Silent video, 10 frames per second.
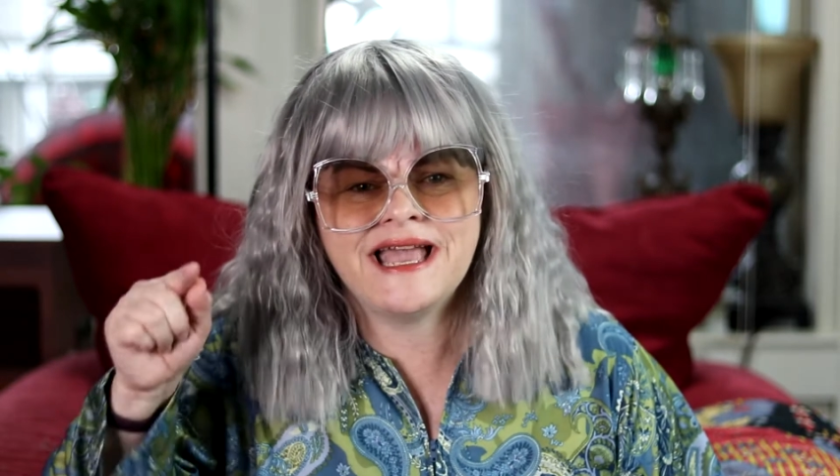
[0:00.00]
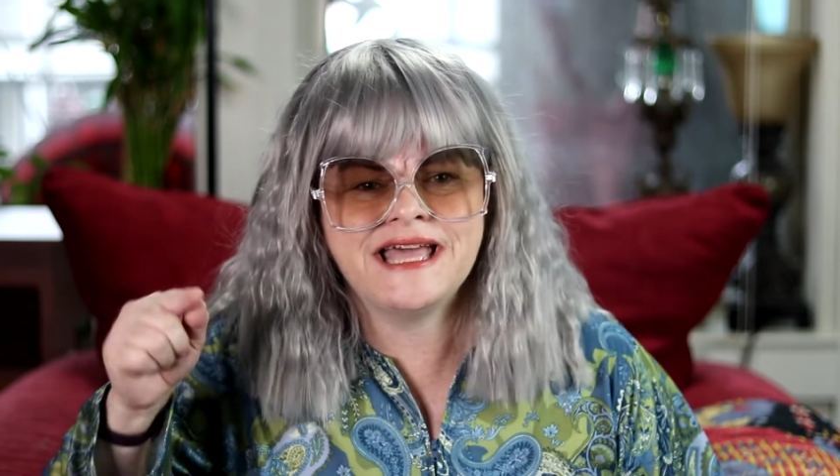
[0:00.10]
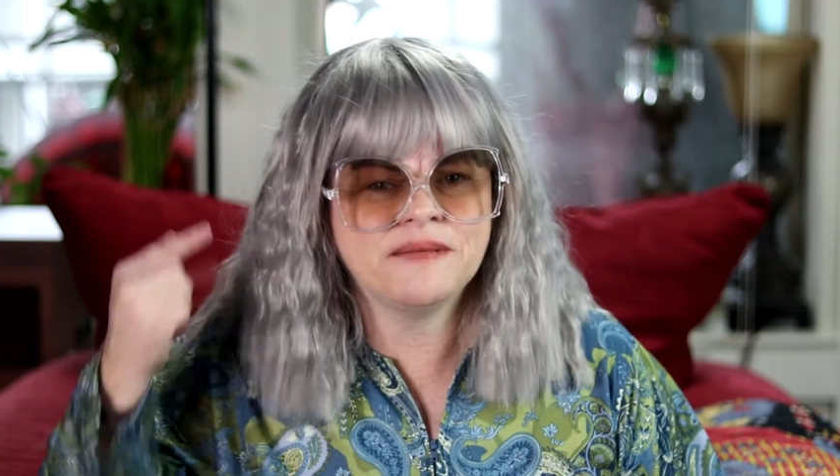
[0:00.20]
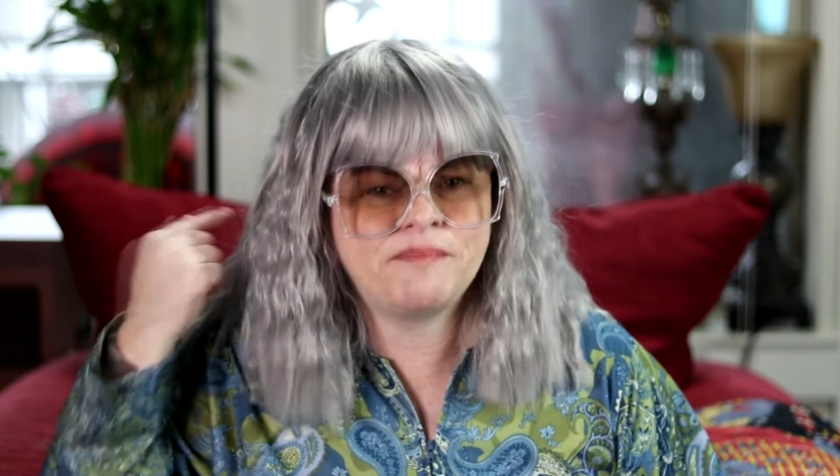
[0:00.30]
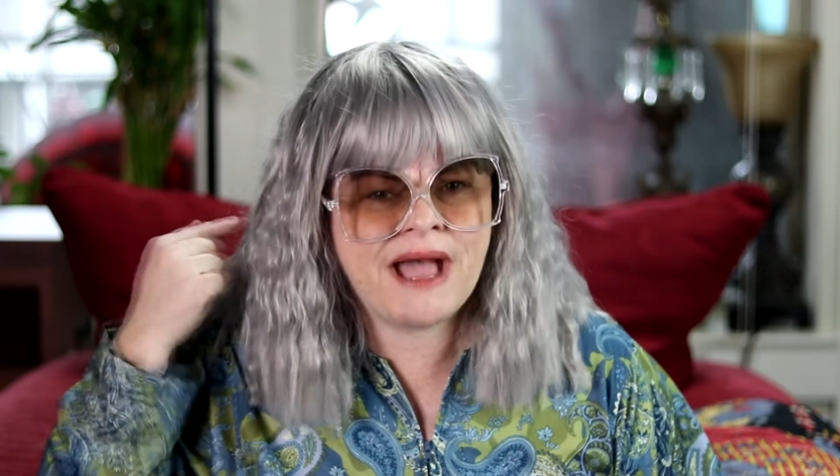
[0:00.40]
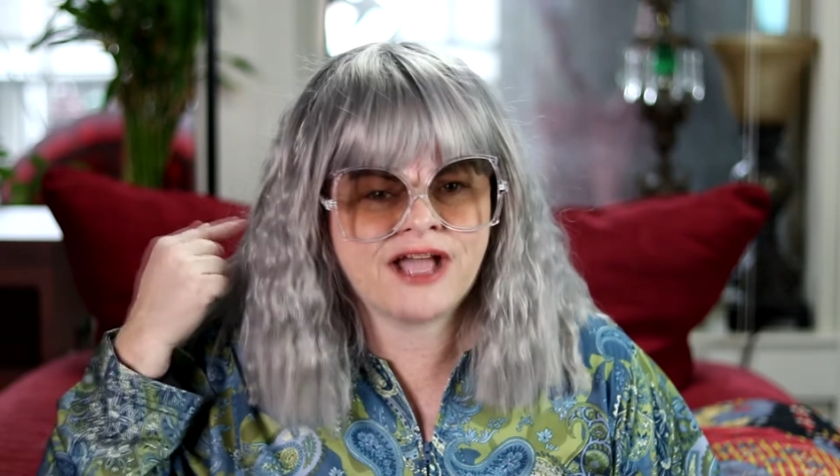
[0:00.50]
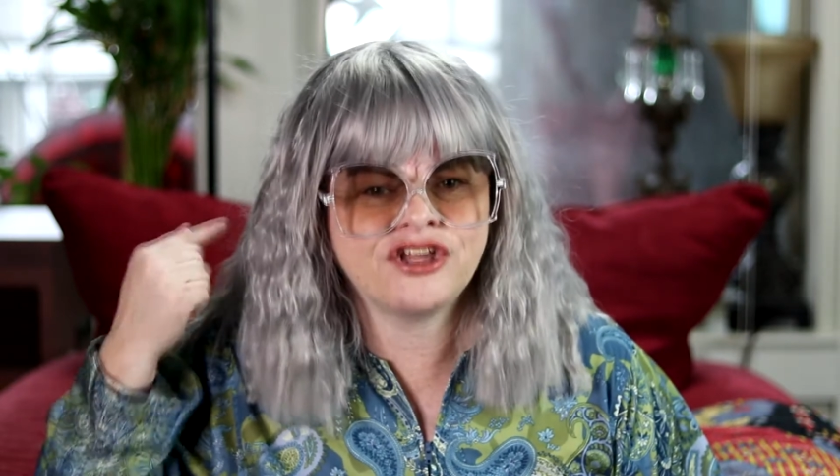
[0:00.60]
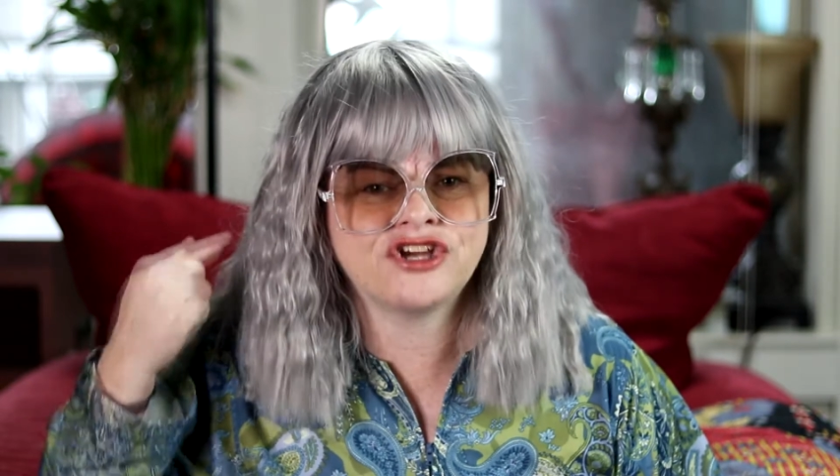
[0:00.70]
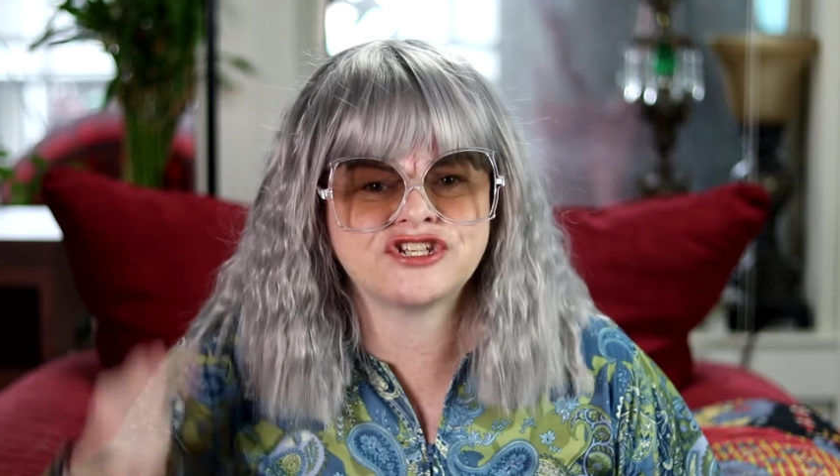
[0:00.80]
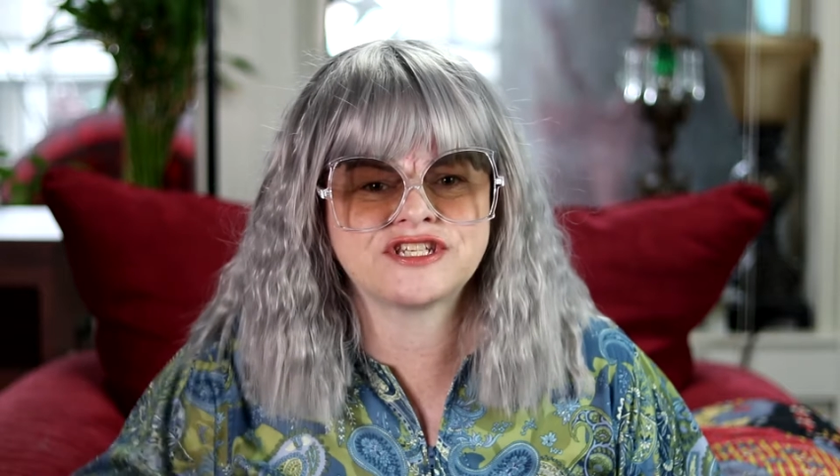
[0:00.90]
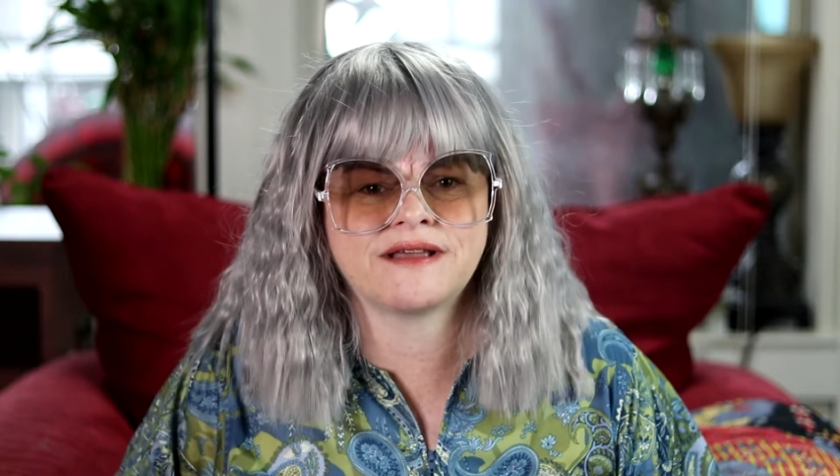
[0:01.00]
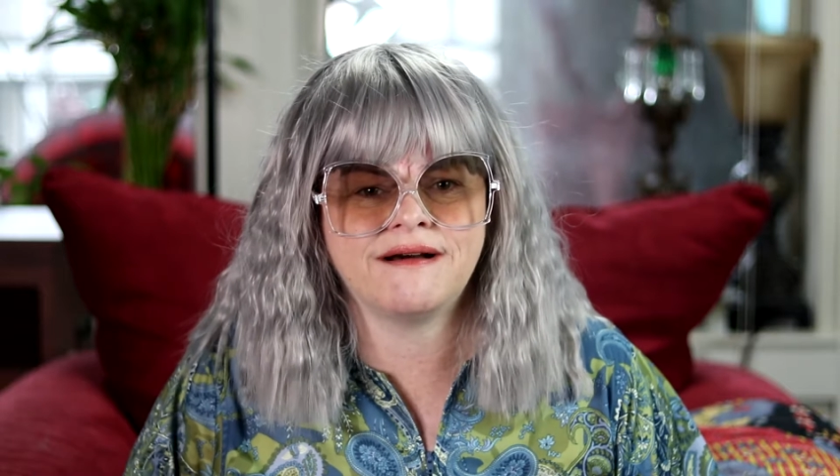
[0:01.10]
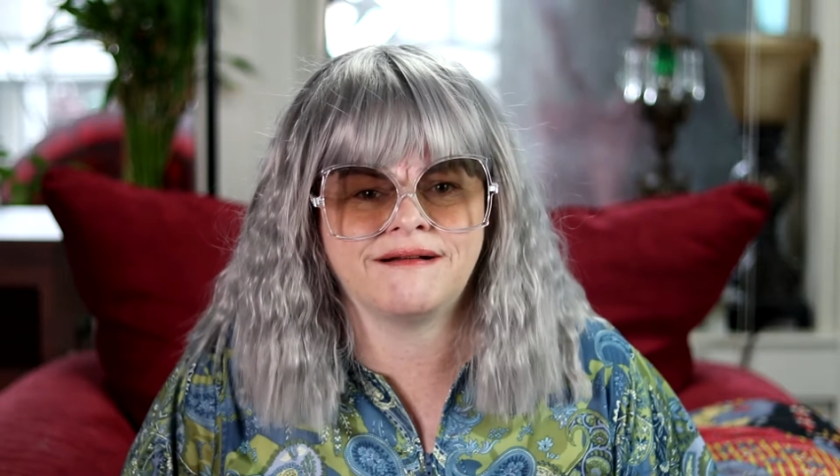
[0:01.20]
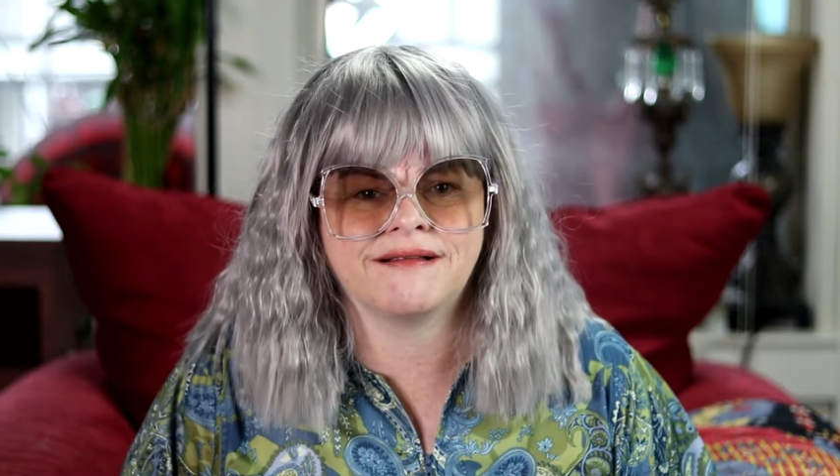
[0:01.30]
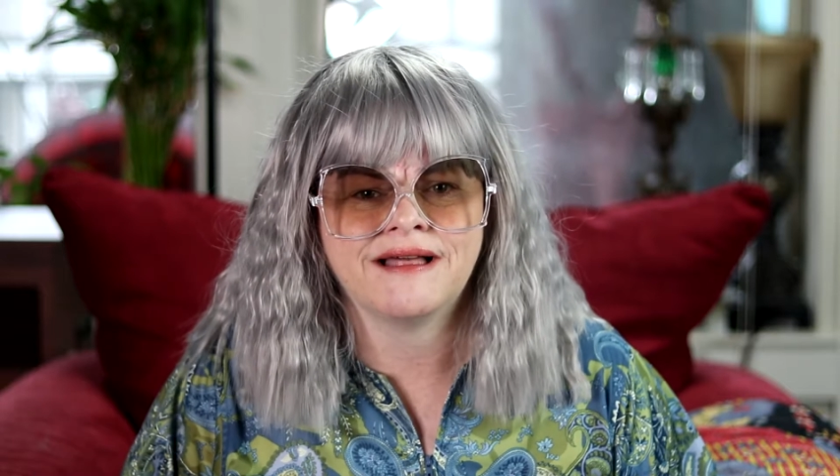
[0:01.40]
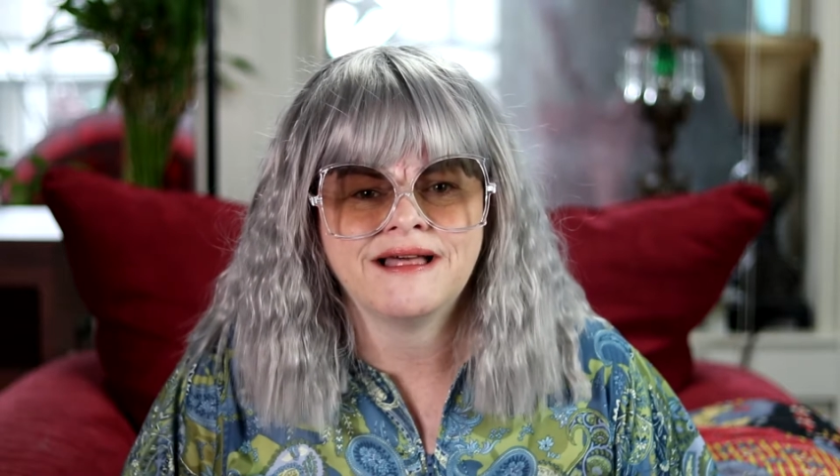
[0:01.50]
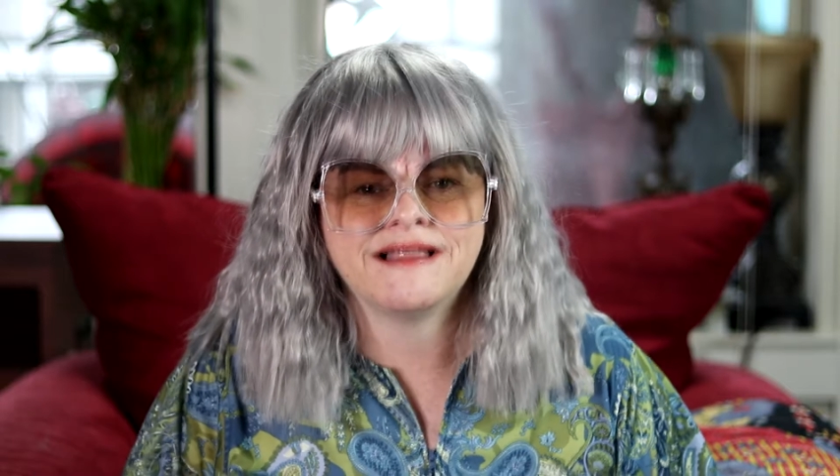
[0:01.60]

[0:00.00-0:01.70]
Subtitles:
in the back of your skull,